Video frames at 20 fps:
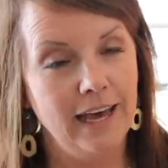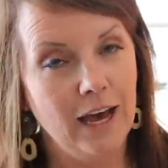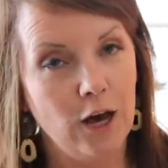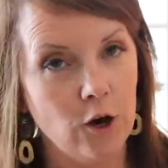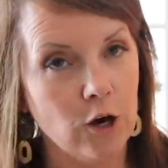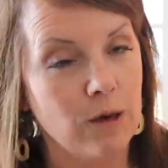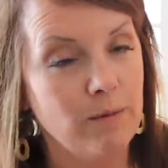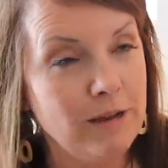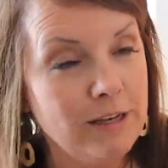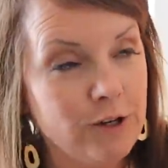
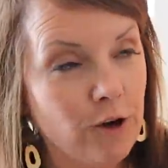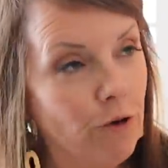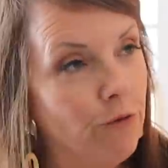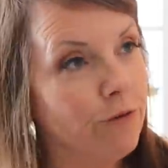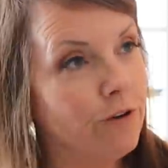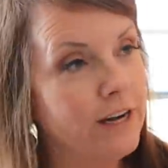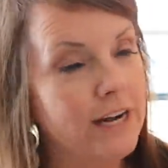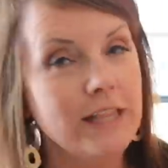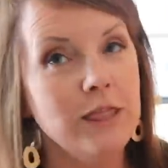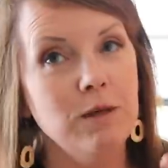Okay, but don't
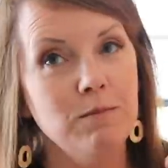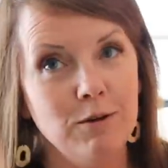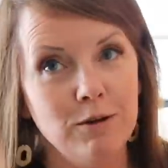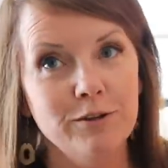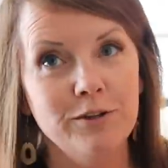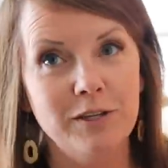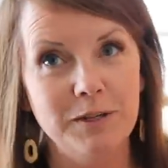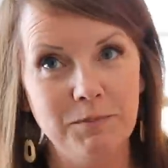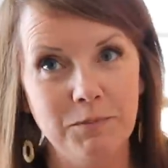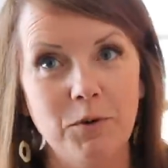forget the
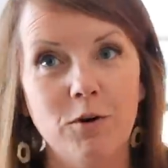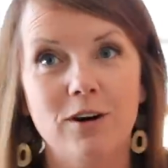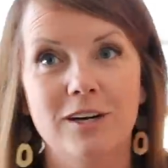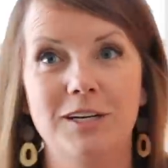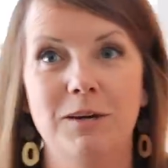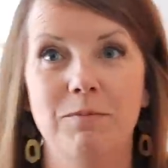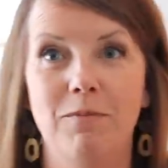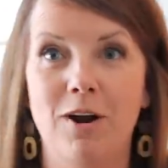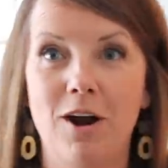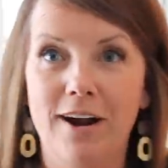most
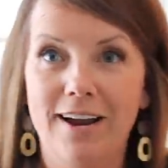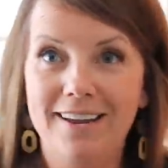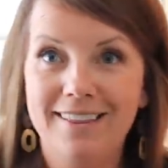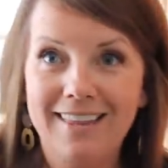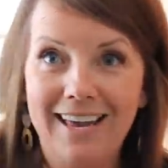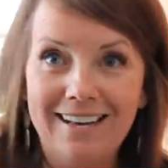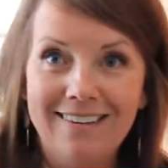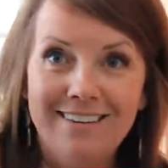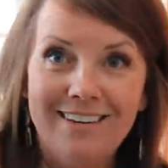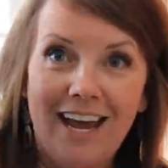important part, and
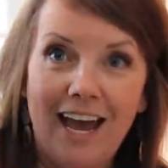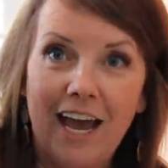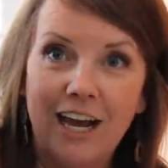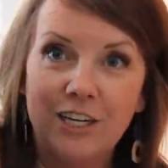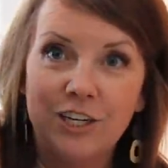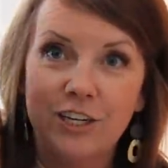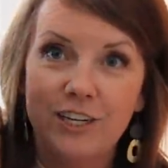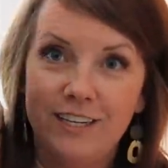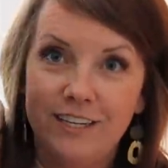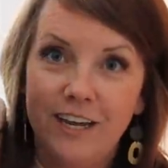that's to
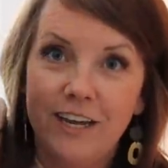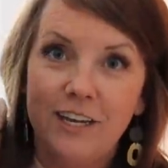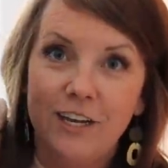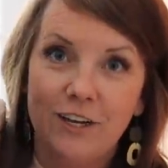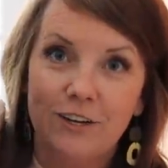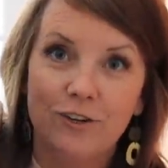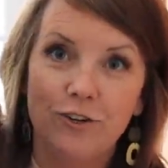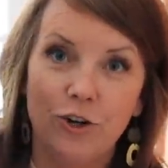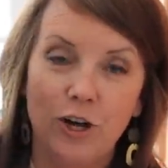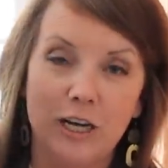actually take
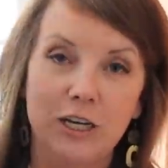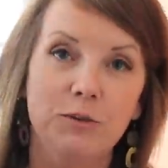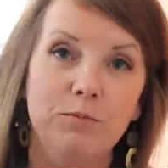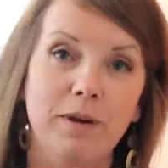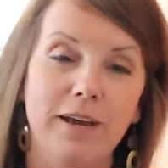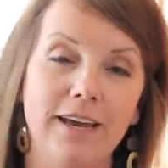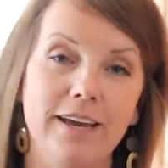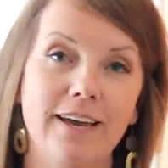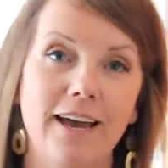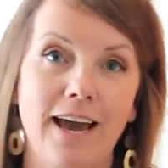your trash
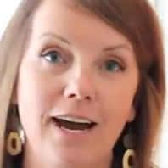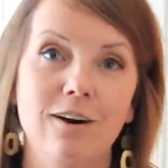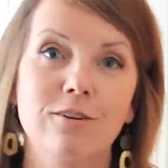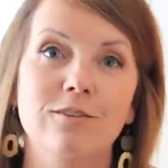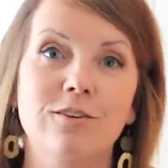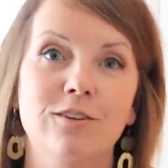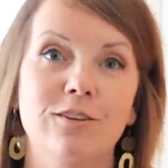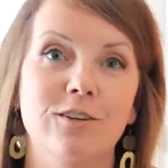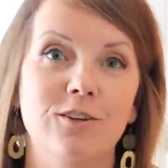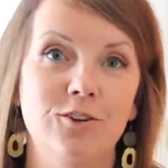bag
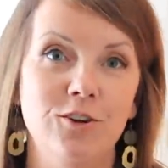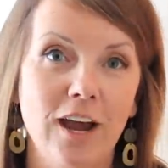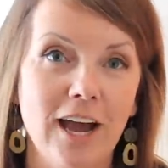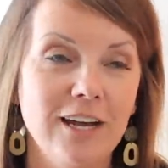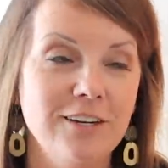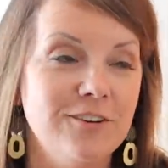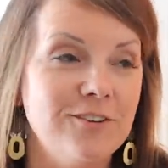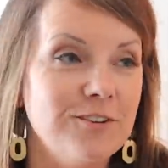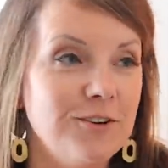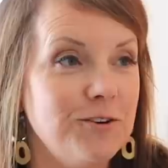out to the
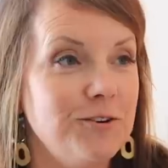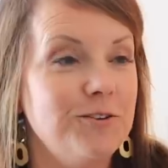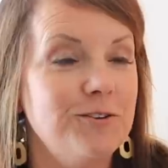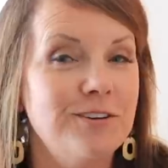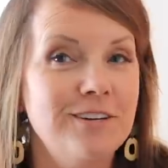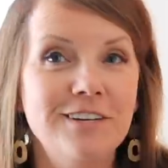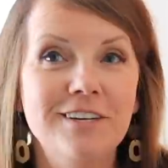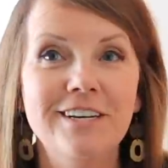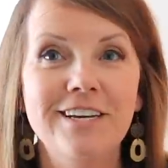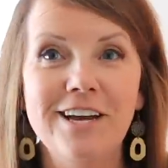trash so
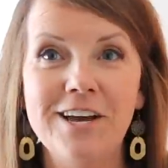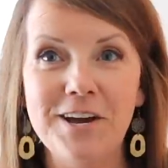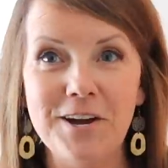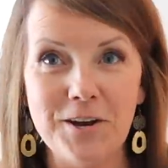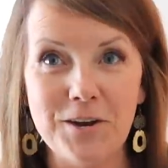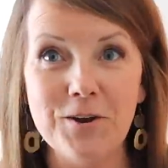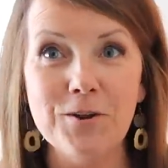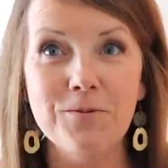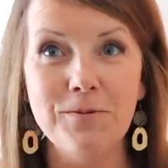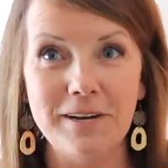
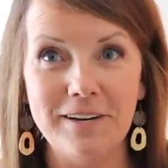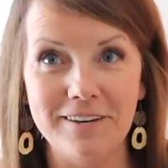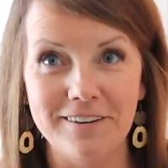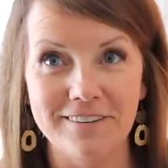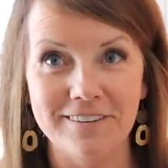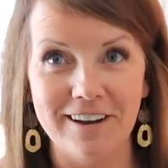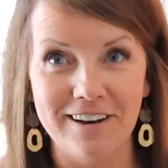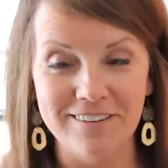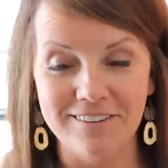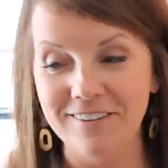nobody
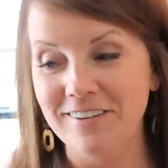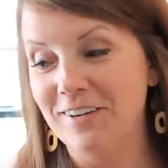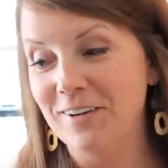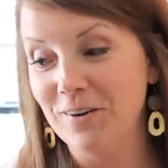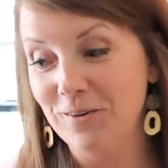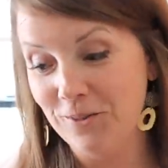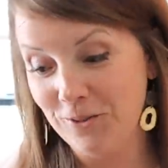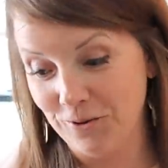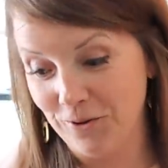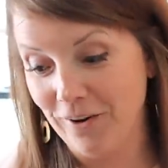decides to
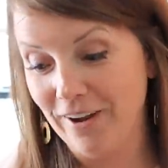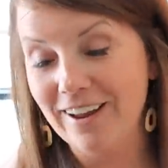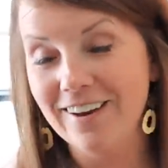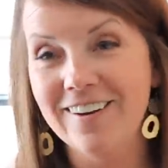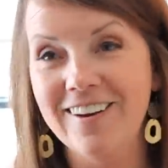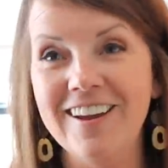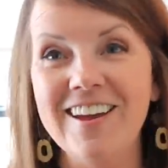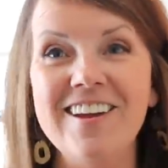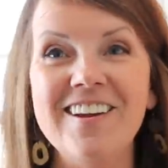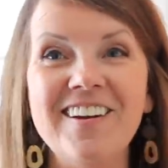go through
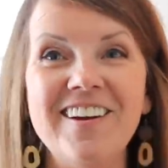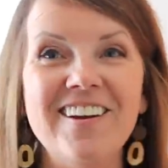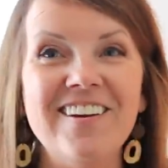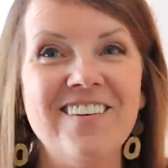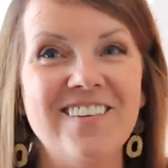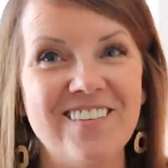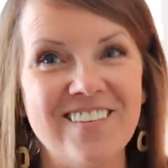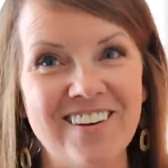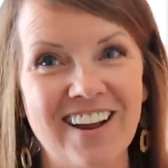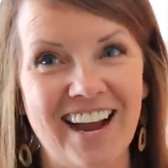it,
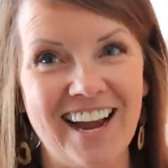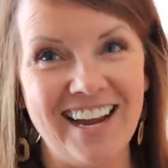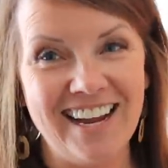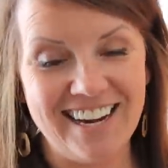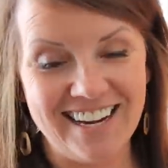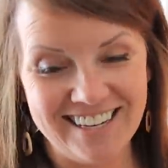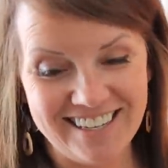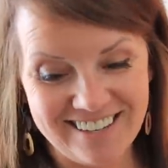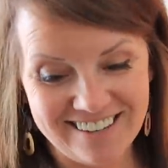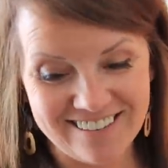
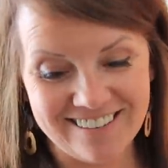right?